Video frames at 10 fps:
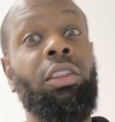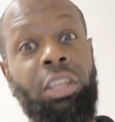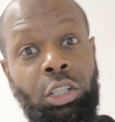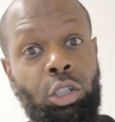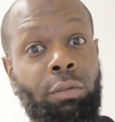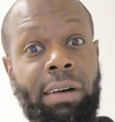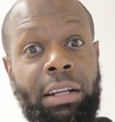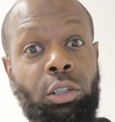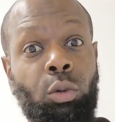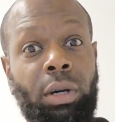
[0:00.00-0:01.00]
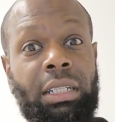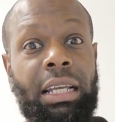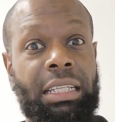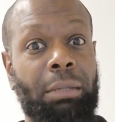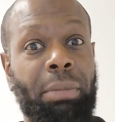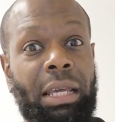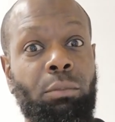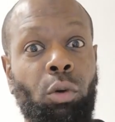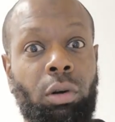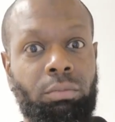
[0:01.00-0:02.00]
Then you go find a new one and you get paid
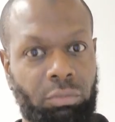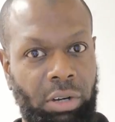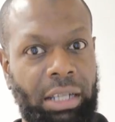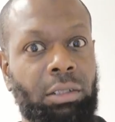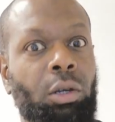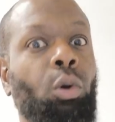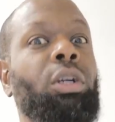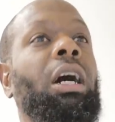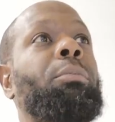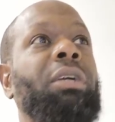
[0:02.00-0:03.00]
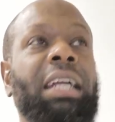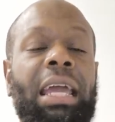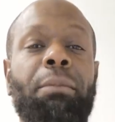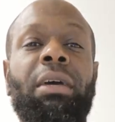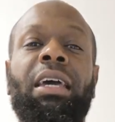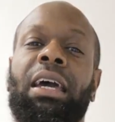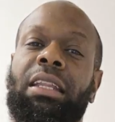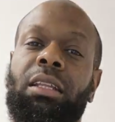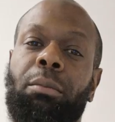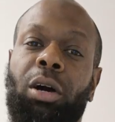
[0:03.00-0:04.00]
more, right? Or you up your game
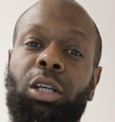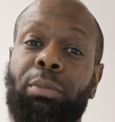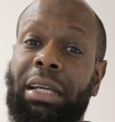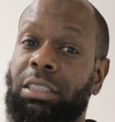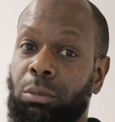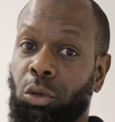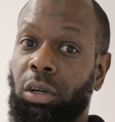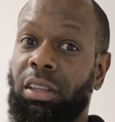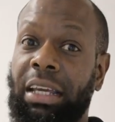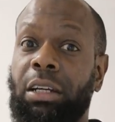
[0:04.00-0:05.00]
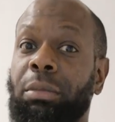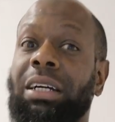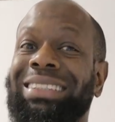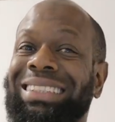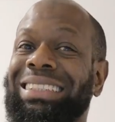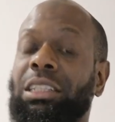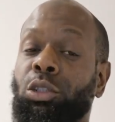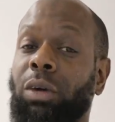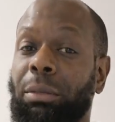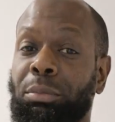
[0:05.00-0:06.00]
and then the boss pays you more later because he's
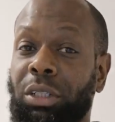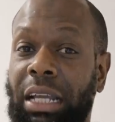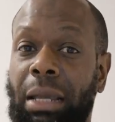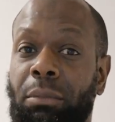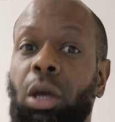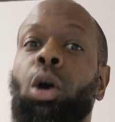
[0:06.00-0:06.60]
seen you up your game.